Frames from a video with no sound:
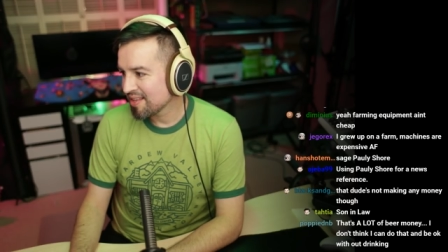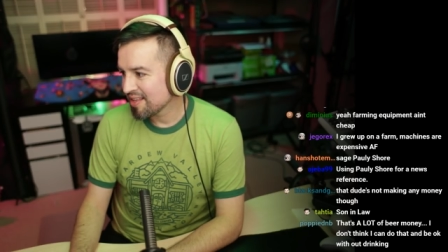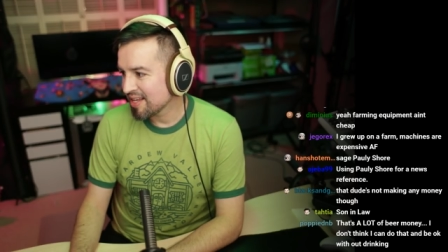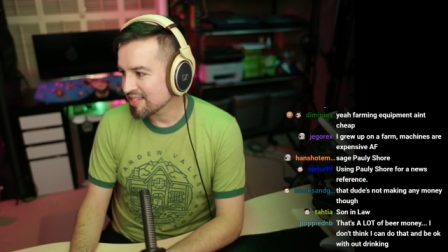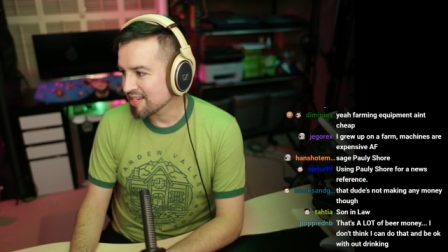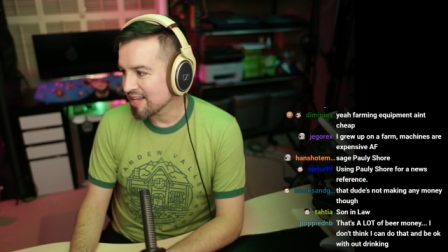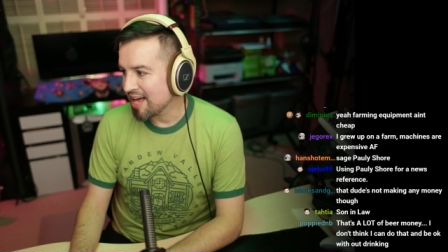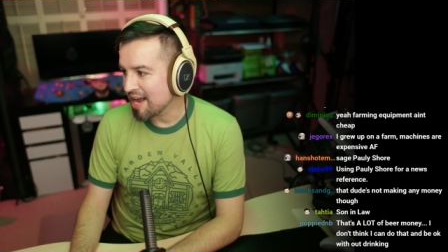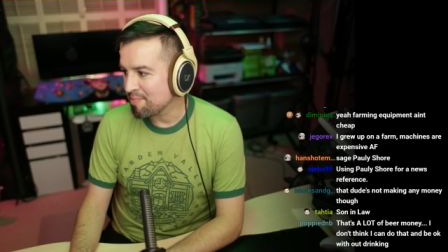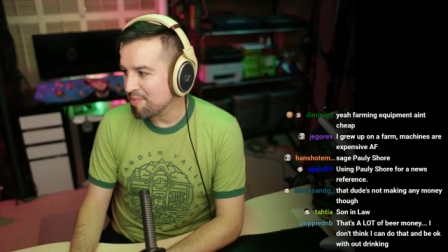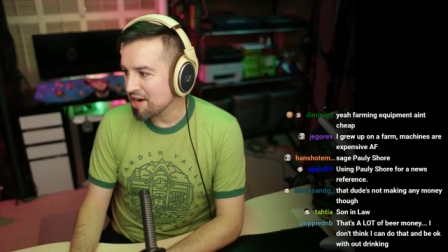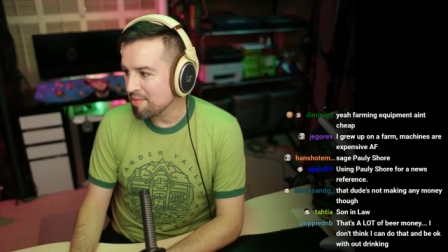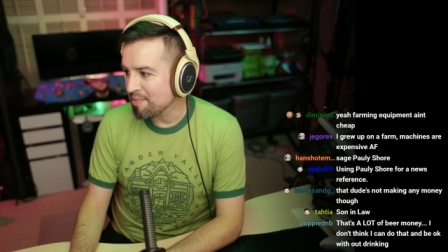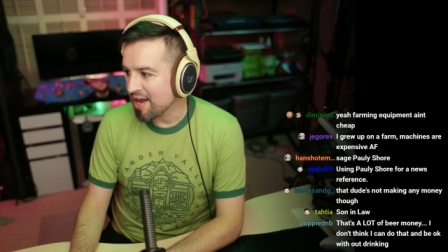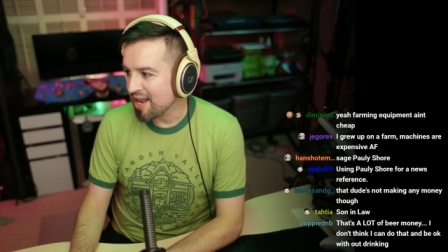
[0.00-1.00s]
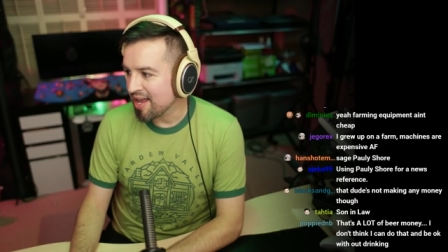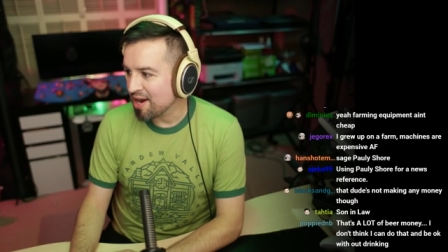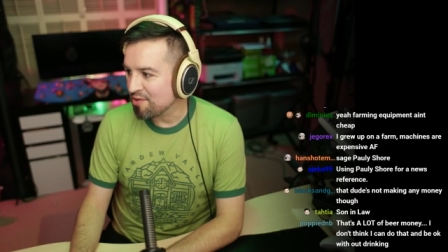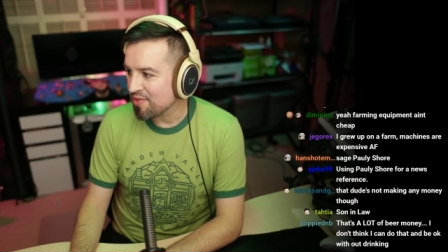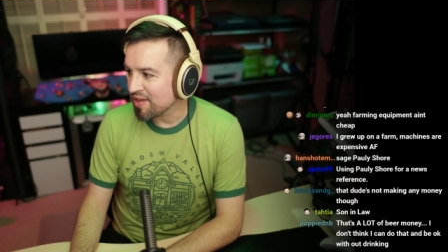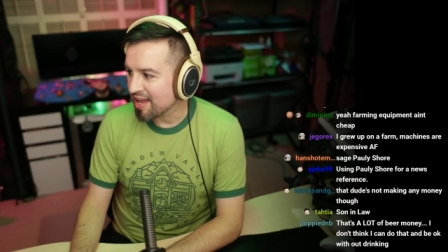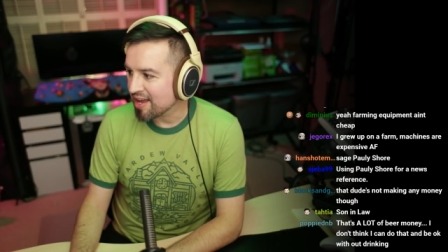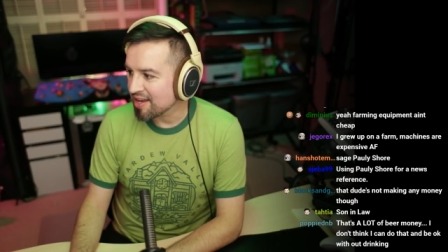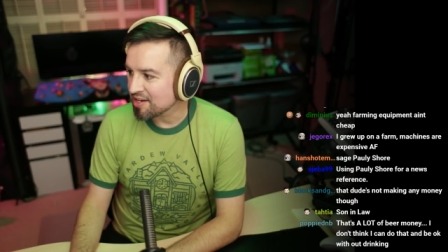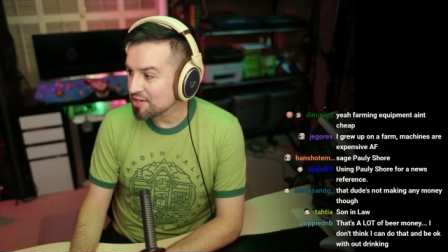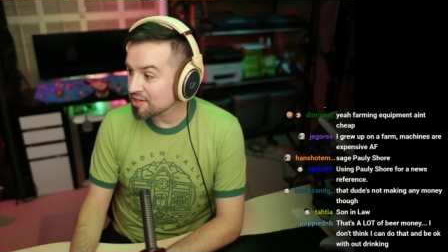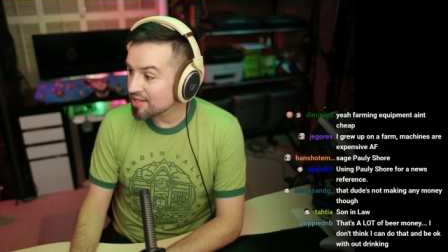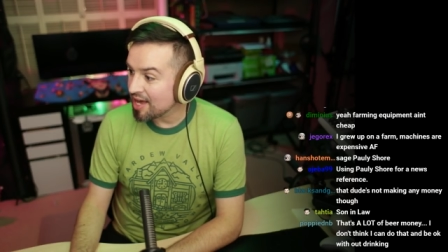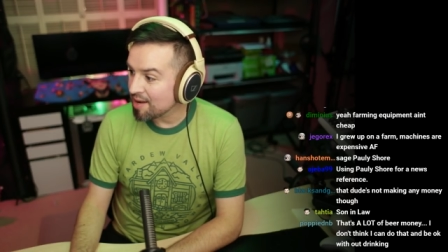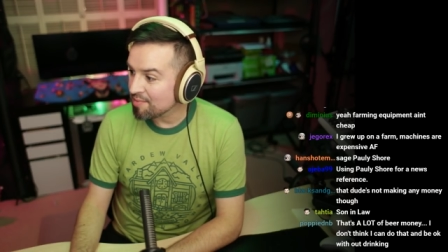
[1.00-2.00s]
That's a lot of beer money. I don't think I could
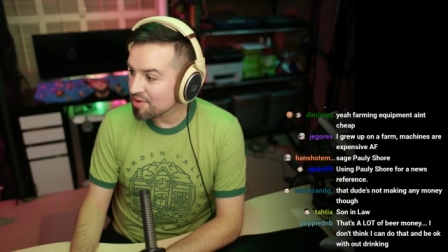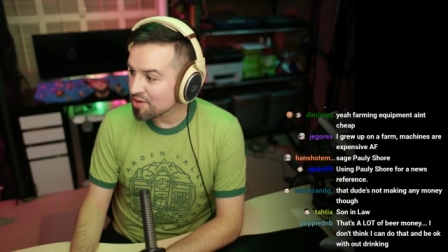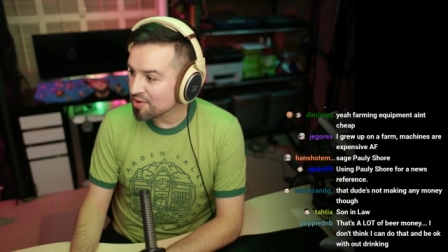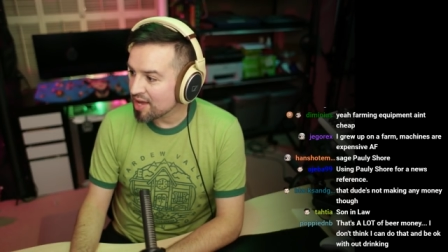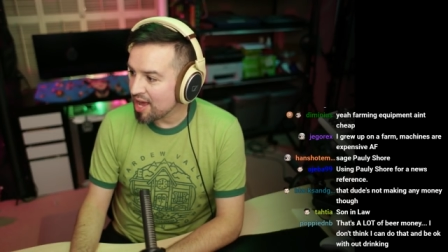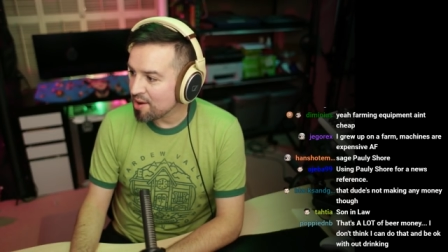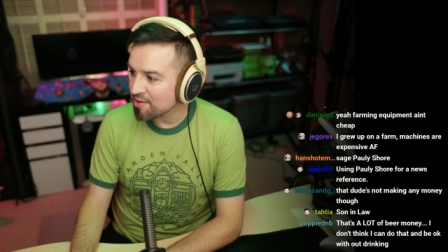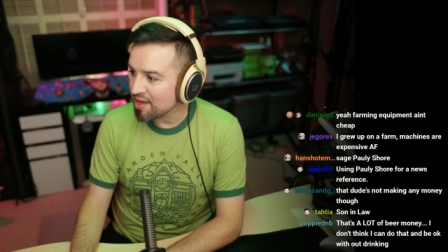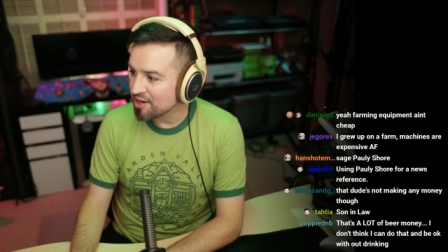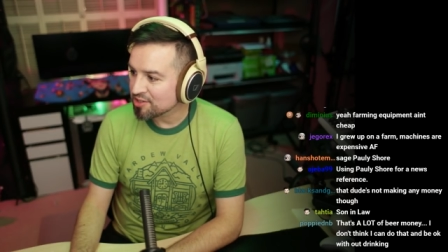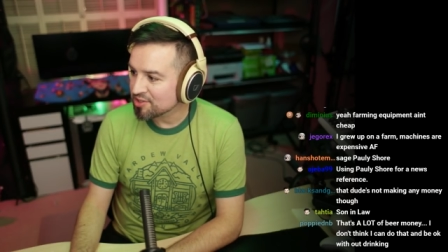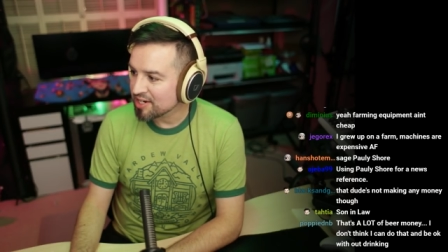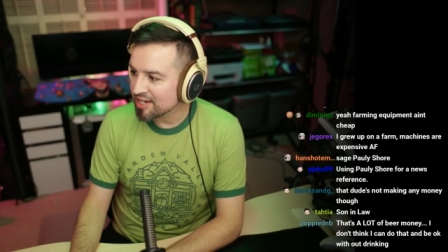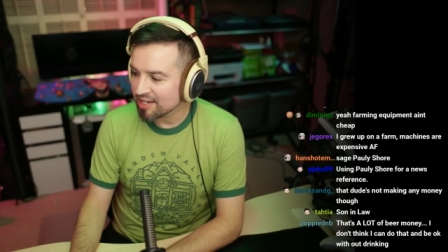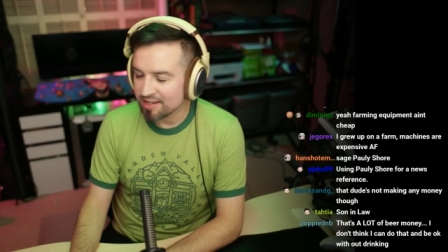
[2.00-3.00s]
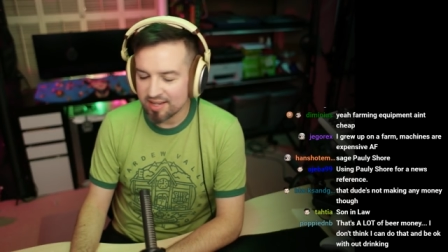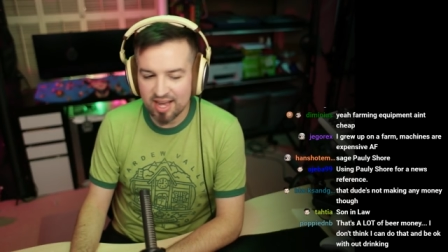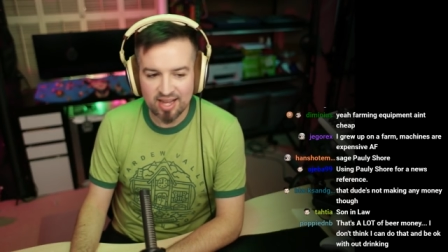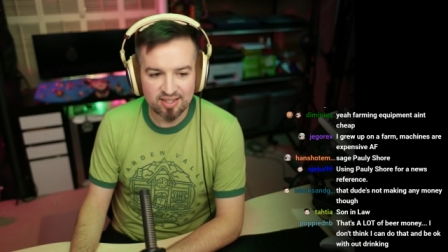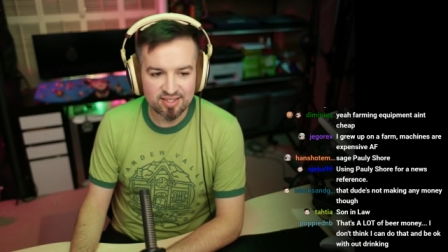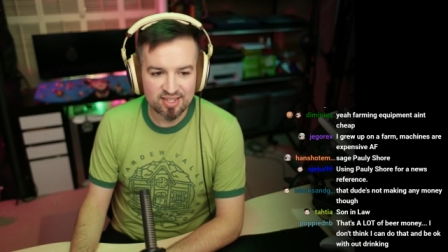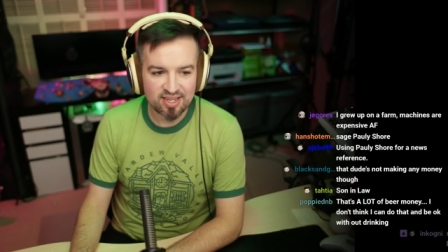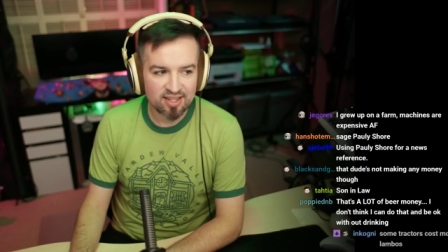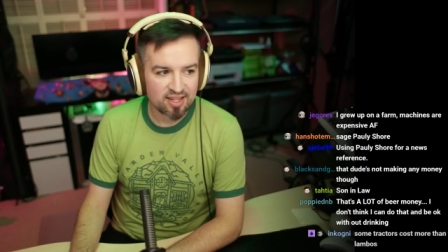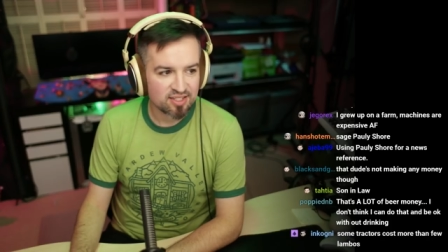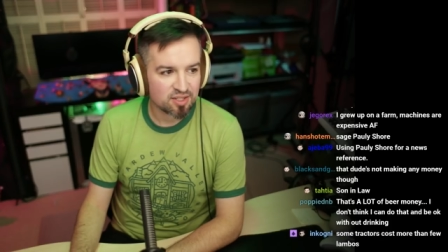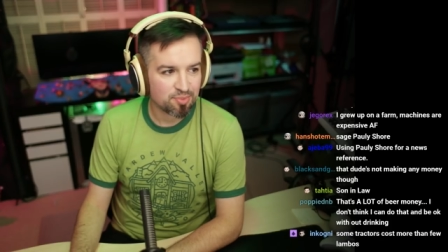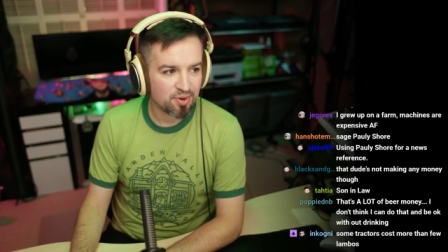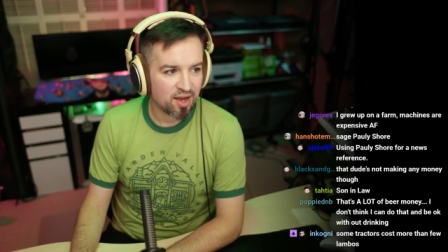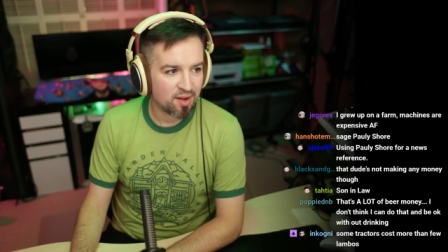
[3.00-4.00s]
do that and be okay without drinking. Yeah, see, that's
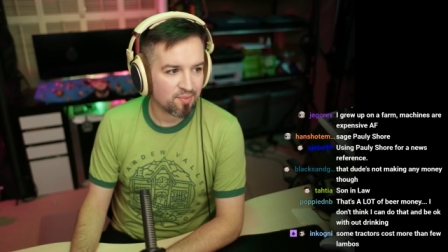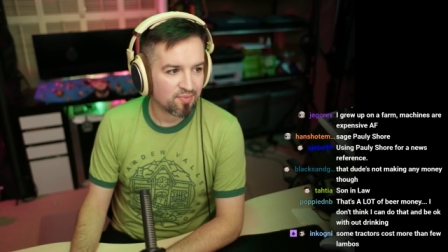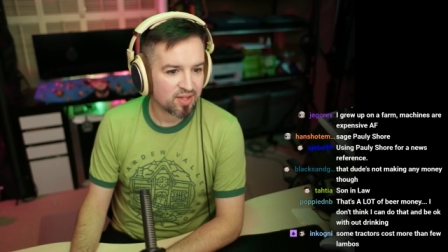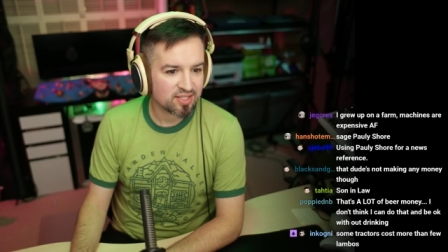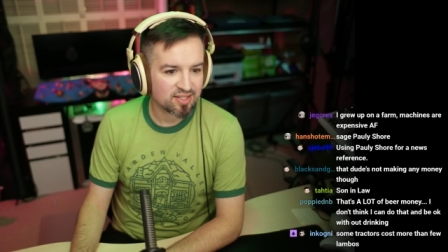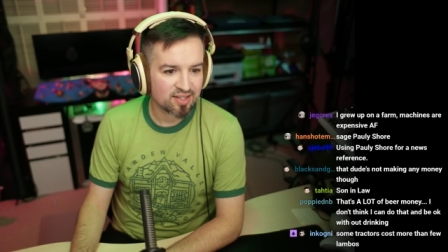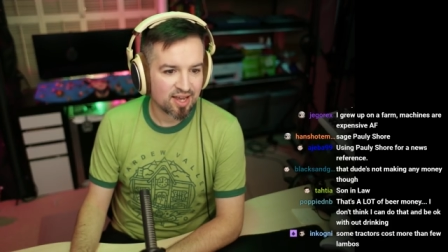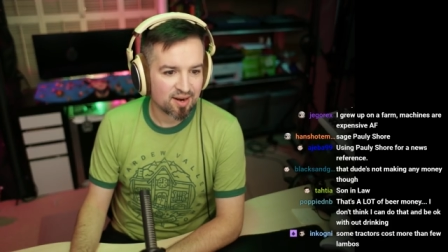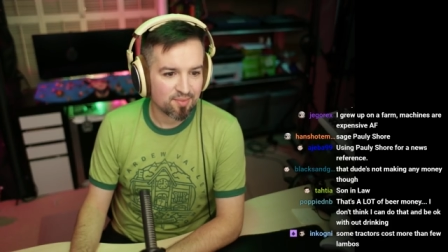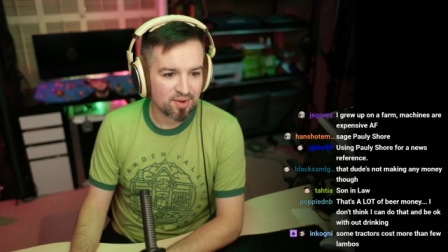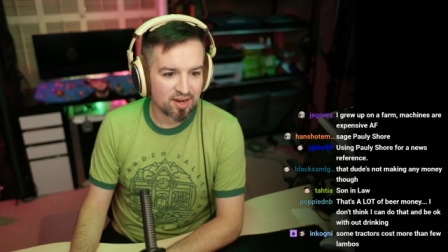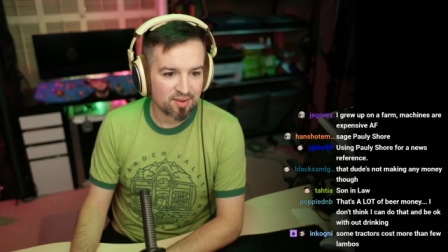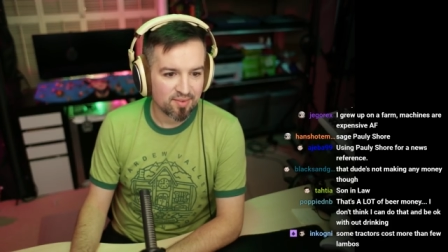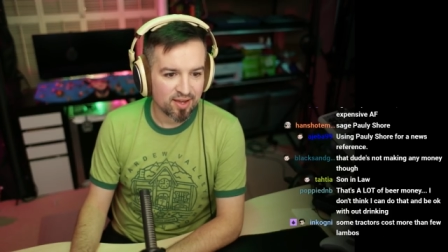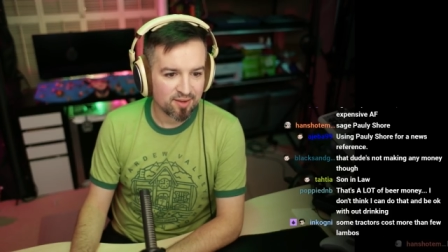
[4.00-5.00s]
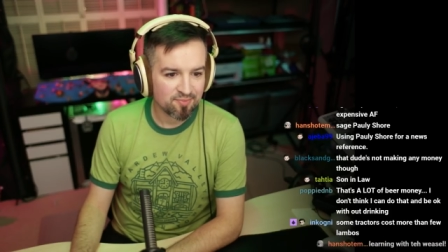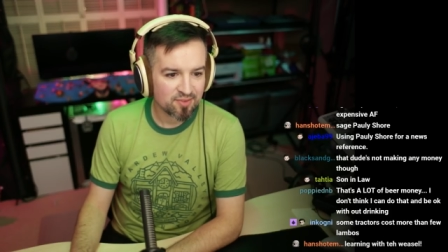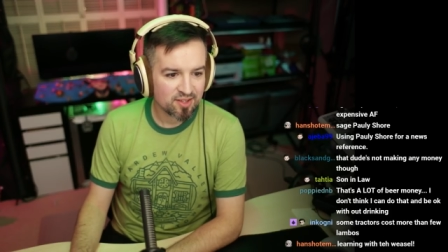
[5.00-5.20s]
the problem. That's a lot of money, man.